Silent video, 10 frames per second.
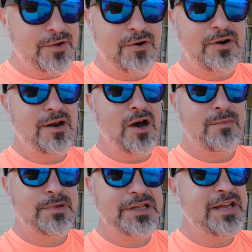they're in
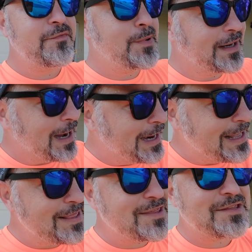unbelief, but God
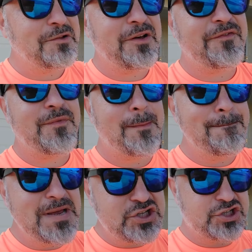has still a
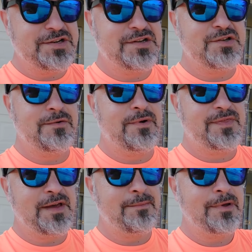mission to do
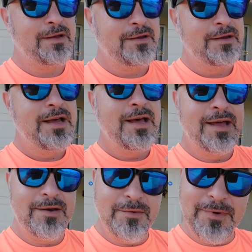with them.
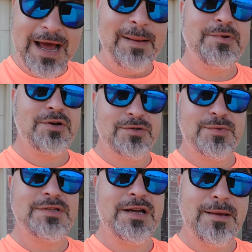And the rapture is
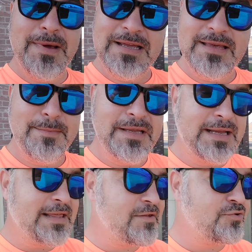what's going to make them
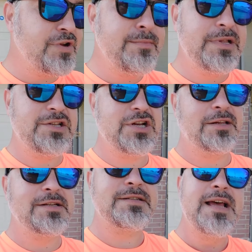extremely
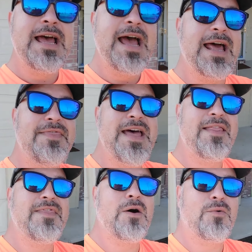jealous. And
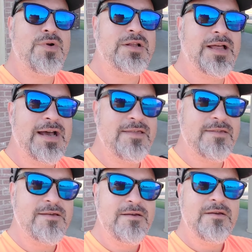then they'll
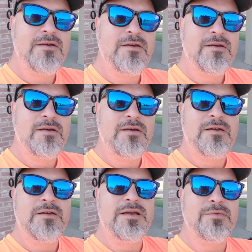realize
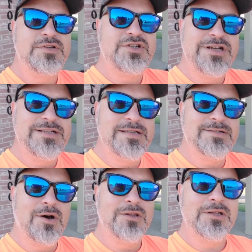it was
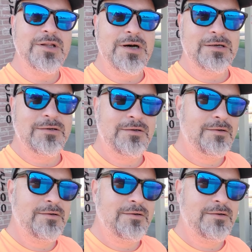Jesus all along.